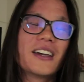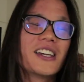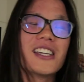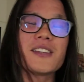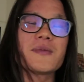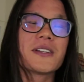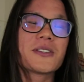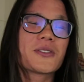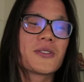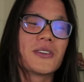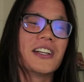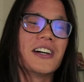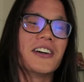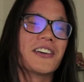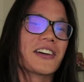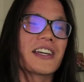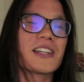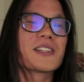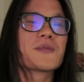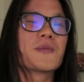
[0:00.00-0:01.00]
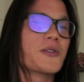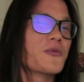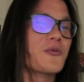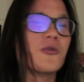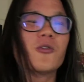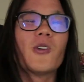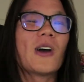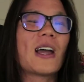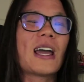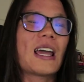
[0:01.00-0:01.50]
it's been too long. It's
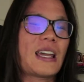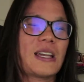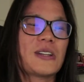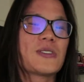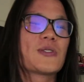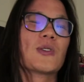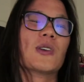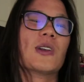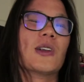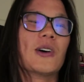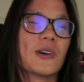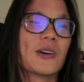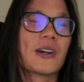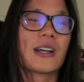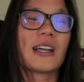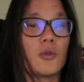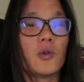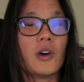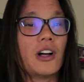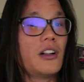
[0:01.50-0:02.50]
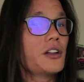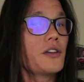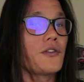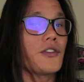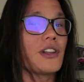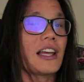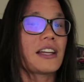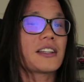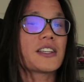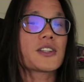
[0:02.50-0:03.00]
been way too long. Well, if
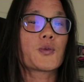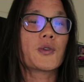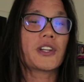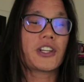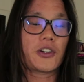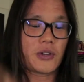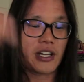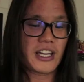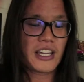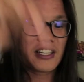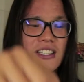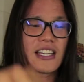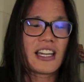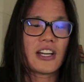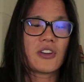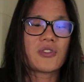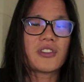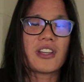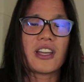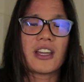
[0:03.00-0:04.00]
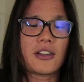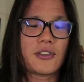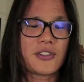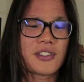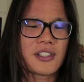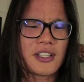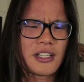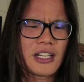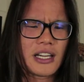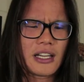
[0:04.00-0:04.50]
you like this video, hit down there. You
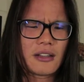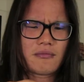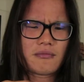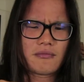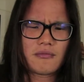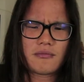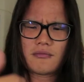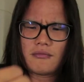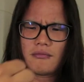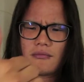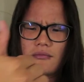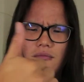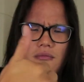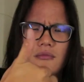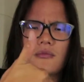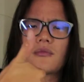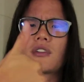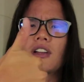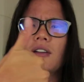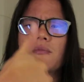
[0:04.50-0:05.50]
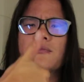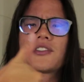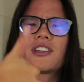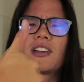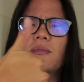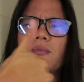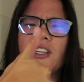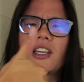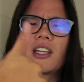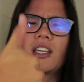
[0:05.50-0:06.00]
see that thumbs
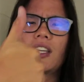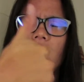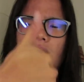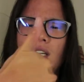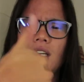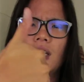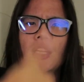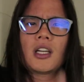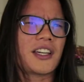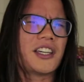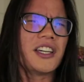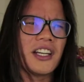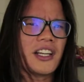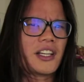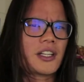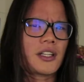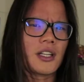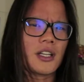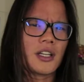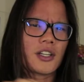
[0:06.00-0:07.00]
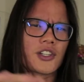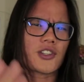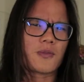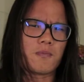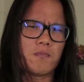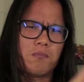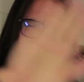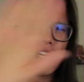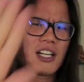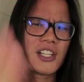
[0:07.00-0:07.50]
up thingy? Hit it,
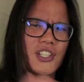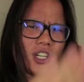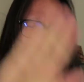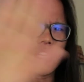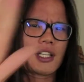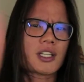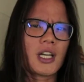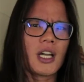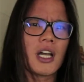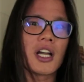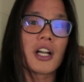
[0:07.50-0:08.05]
smudge it,